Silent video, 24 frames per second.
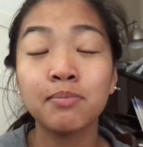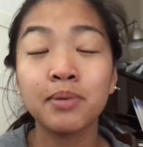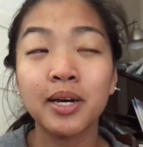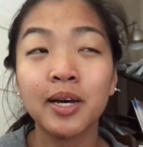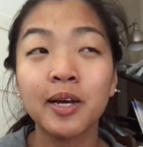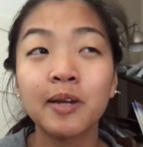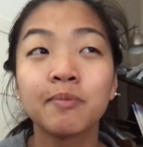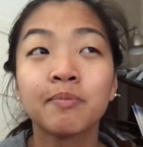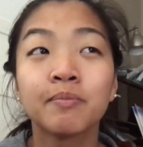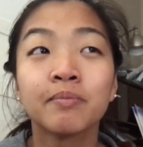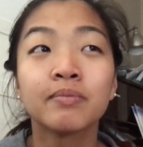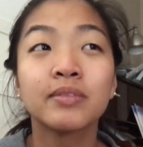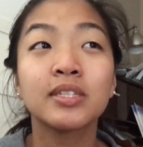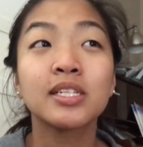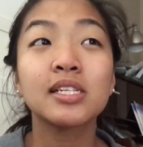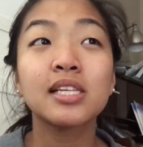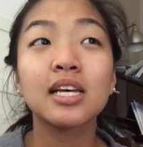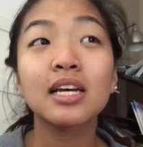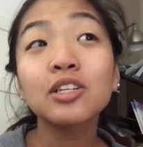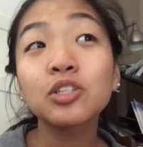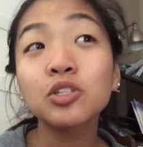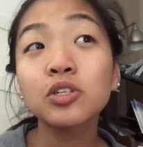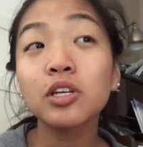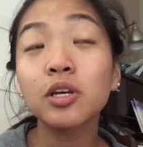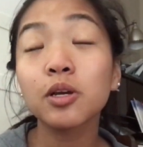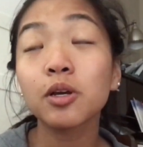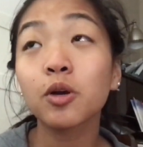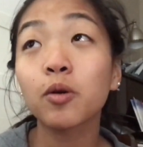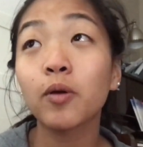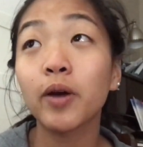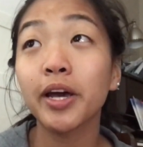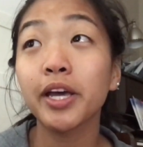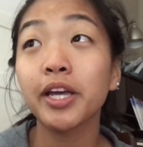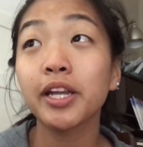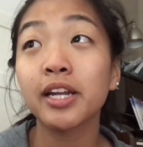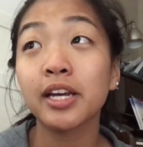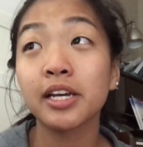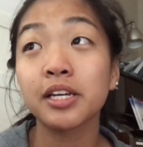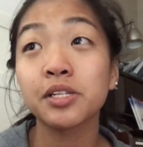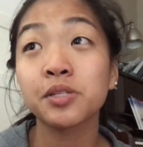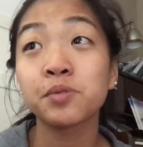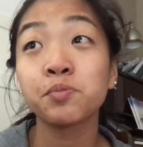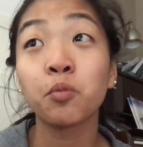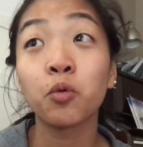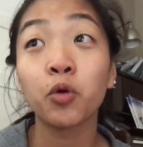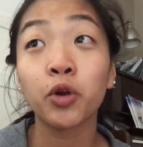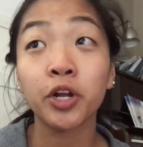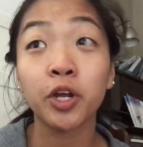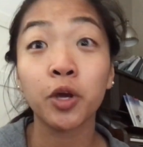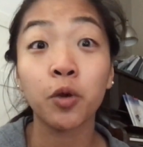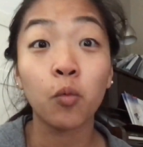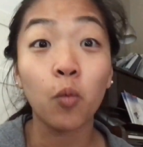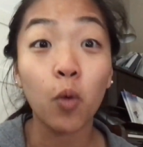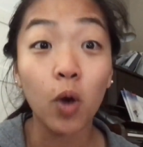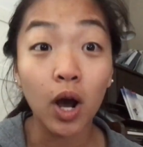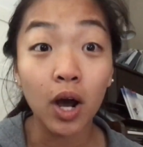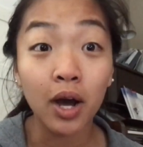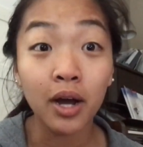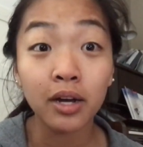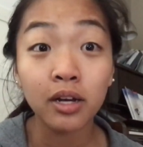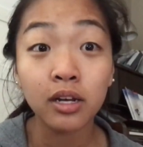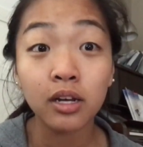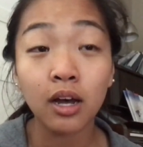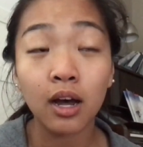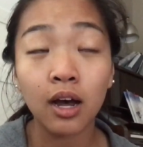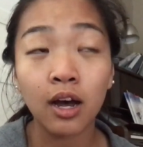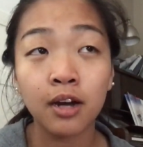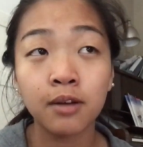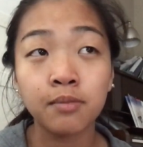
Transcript: but it's actually a quite nice morning walk,